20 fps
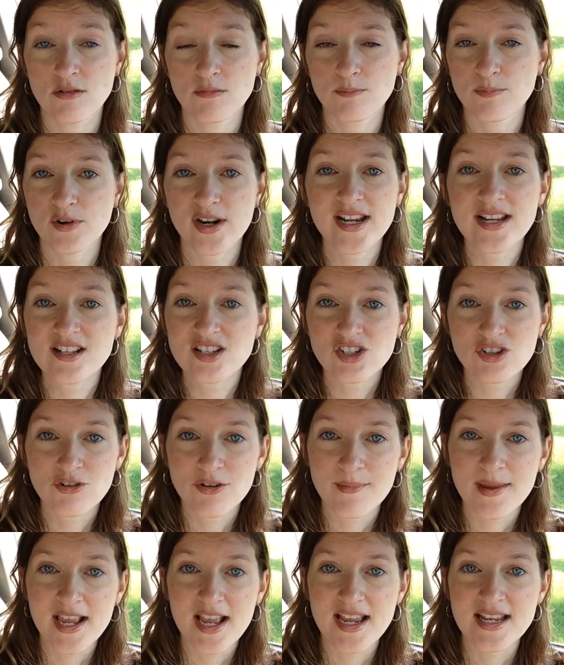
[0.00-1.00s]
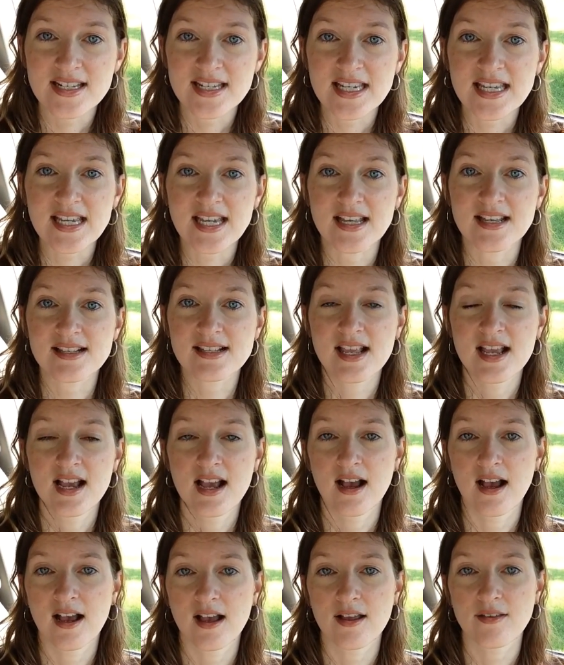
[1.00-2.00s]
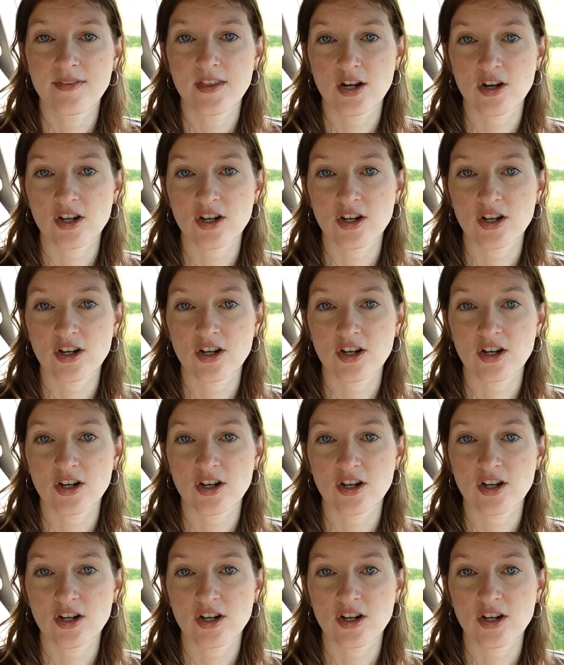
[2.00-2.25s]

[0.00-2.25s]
brainstorming ideas that